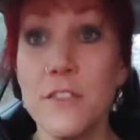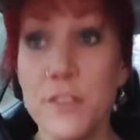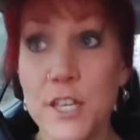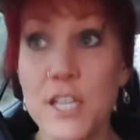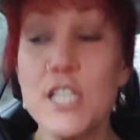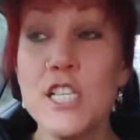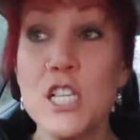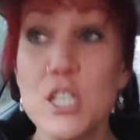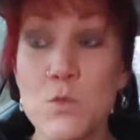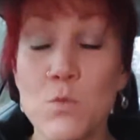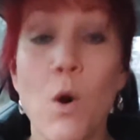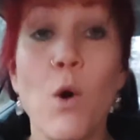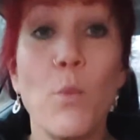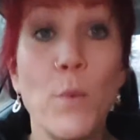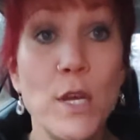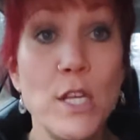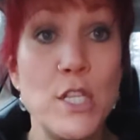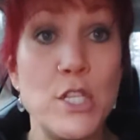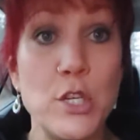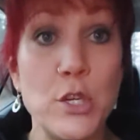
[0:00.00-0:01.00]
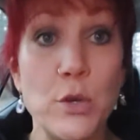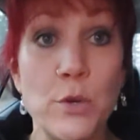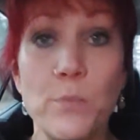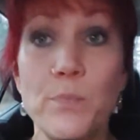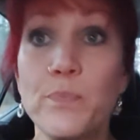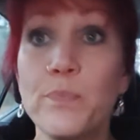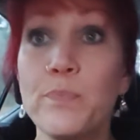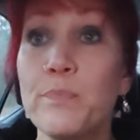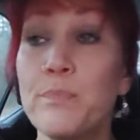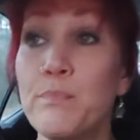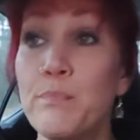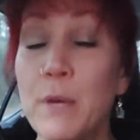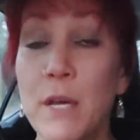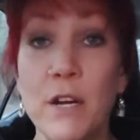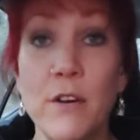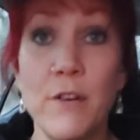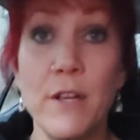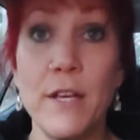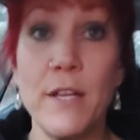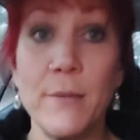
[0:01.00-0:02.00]
This is what we do,
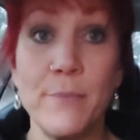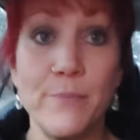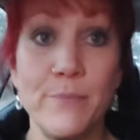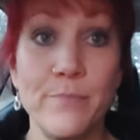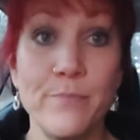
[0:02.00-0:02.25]
period.